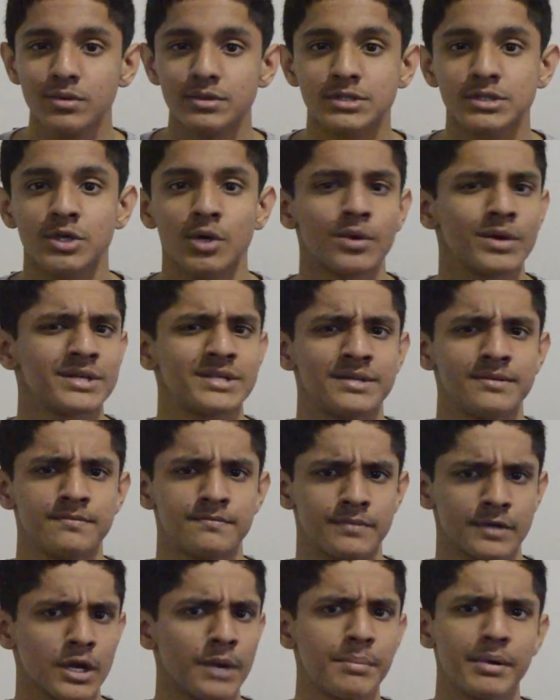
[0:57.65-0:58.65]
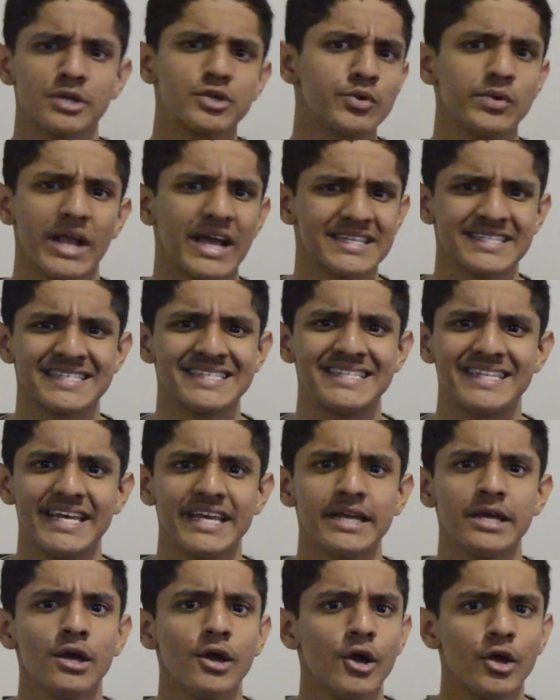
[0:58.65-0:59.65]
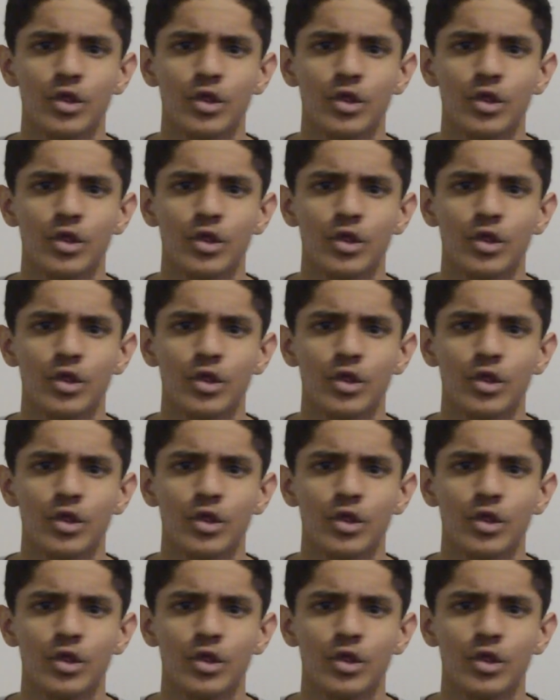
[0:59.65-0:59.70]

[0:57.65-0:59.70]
So compared to an SSD,